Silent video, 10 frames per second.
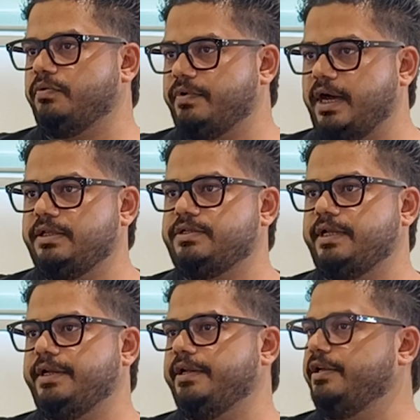fast,
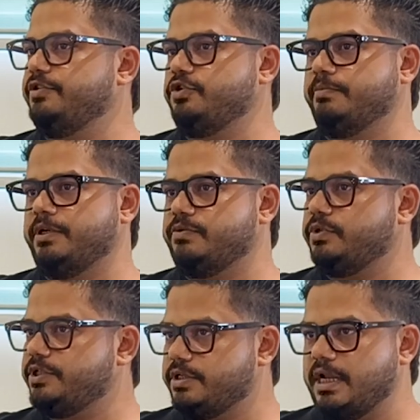Indian consumers
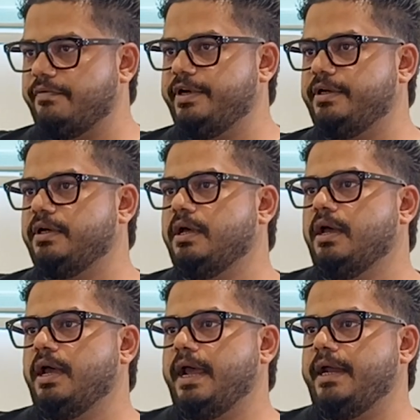would just love it.
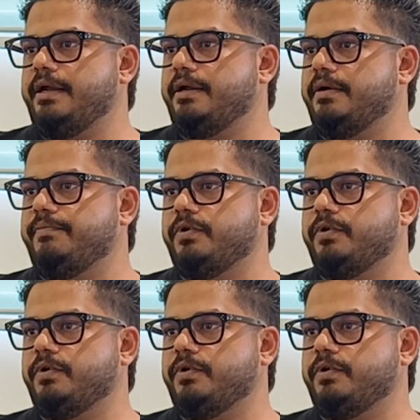And,